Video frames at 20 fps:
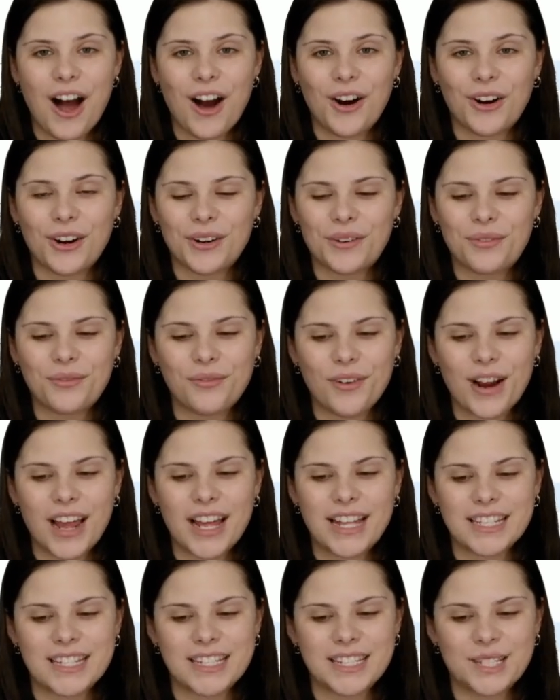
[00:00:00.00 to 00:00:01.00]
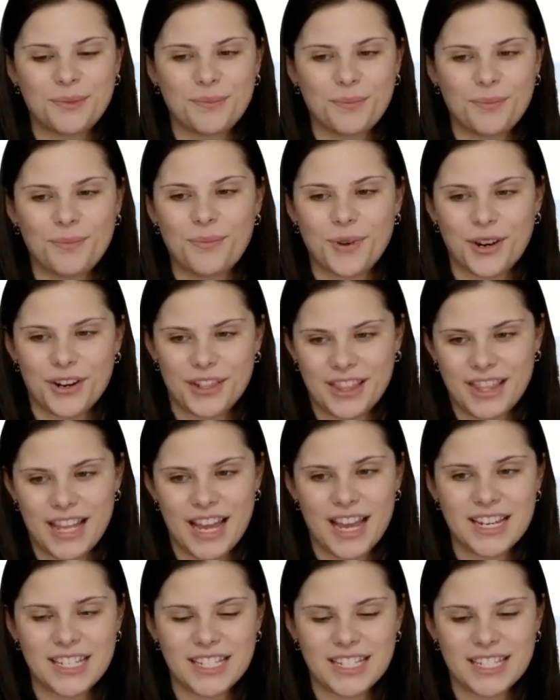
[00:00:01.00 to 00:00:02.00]
our friends'
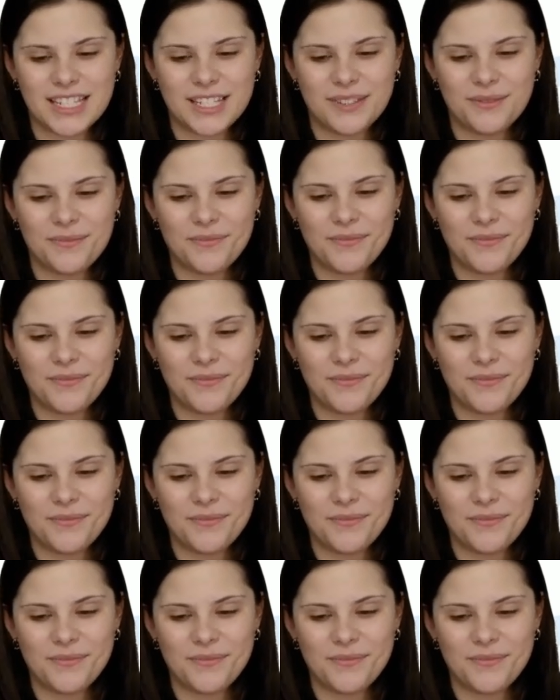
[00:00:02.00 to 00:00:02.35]
birthdays.